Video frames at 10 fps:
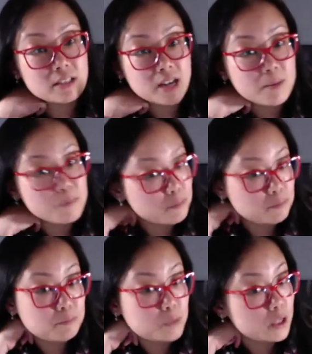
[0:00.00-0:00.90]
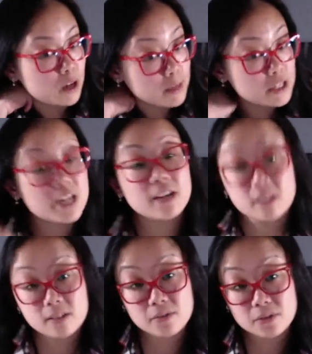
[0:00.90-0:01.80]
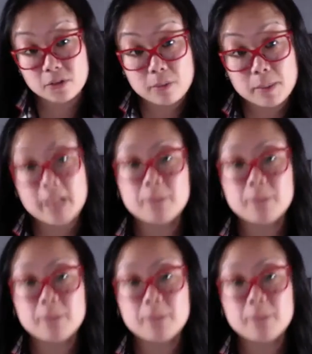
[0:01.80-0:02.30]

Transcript: I put it on my channel for replay.